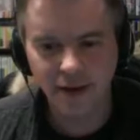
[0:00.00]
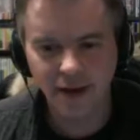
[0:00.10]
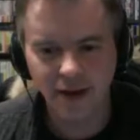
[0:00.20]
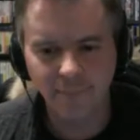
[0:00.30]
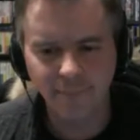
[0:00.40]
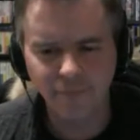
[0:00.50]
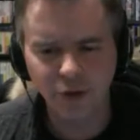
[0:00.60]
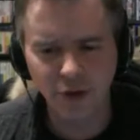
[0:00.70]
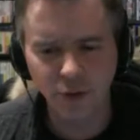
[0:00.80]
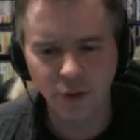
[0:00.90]
No
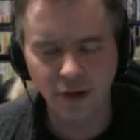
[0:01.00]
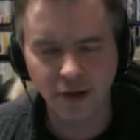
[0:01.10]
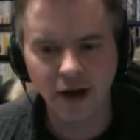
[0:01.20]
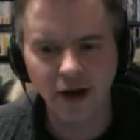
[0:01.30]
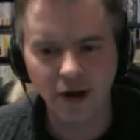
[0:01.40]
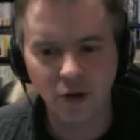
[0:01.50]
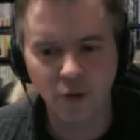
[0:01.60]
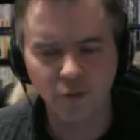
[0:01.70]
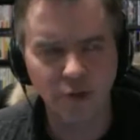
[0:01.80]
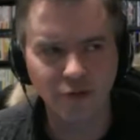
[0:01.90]
matter where they are,
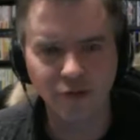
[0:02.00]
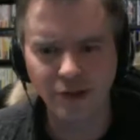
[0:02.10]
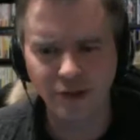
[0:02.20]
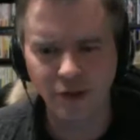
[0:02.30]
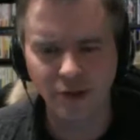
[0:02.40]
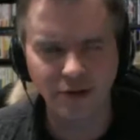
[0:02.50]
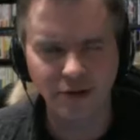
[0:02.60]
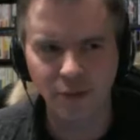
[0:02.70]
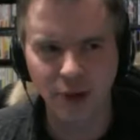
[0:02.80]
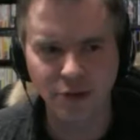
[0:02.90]
hopefully they're going to
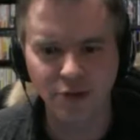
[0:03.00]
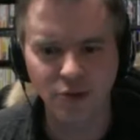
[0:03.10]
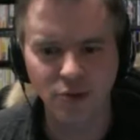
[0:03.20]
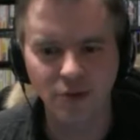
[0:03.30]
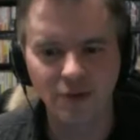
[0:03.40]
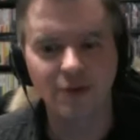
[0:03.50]
the right school.